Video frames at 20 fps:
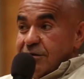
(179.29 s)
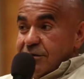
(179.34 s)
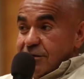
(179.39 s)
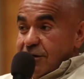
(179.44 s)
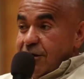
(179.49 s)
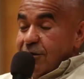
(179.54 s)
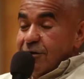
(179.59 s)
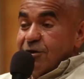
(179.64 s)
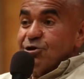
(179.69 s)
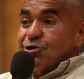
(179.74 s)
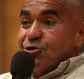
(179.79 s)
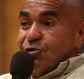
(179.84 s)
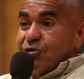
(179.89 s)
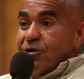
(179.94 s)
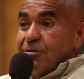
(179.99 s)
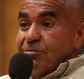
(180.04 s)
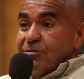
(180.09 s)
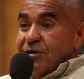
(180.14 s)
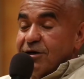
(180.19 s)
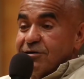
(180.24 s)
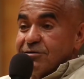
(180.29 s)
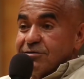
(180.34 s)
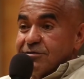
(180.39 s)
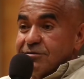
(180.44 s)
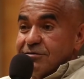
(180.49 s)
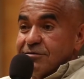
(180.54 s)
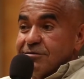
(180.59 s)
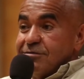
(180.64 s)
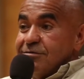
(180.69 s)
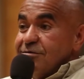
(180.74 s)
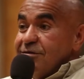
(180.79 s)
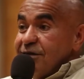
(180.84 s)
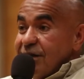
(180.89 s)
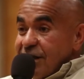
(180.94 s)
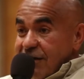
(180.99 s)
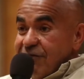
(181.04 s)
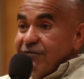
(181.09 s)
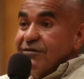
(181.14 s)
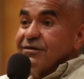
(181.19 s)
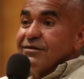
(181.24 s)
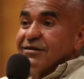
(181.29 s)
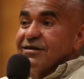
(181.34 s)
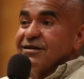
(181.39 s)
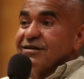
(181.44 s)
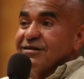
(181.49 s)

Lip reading: college dropouts who never